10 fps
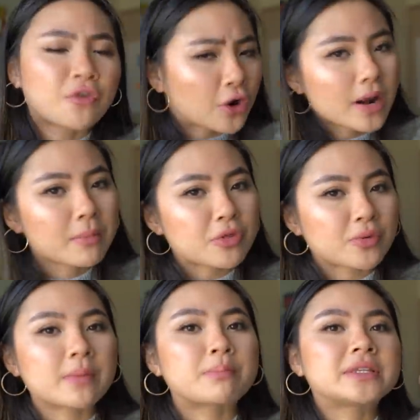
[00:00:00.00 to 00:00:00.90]
photo number
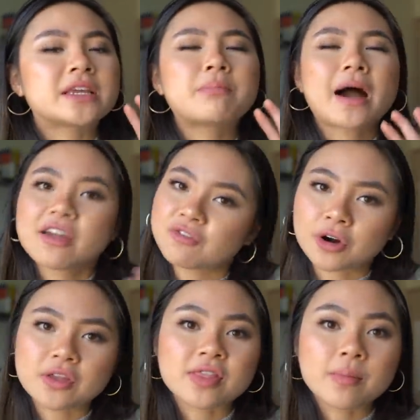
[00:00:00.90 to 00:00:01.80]
three did by
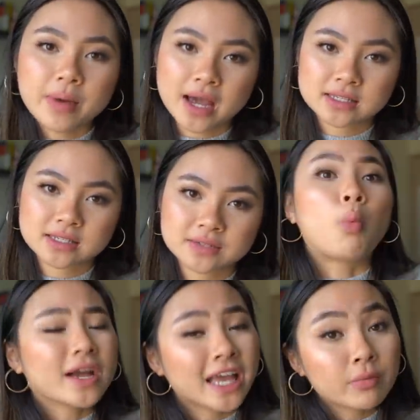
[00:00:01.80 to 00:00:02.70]
far the best.
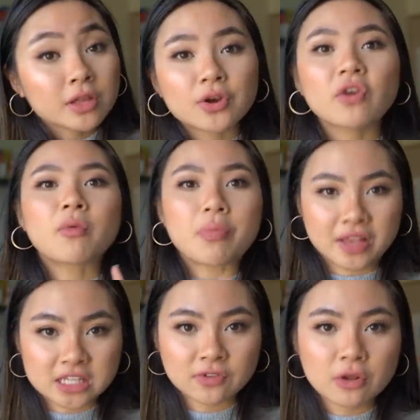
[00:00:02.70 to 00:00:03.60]
What can we learn from
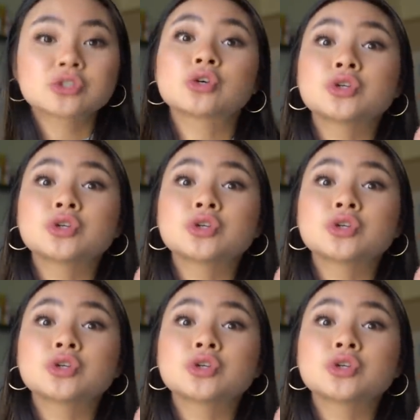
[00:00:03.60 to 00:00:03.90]
this photo so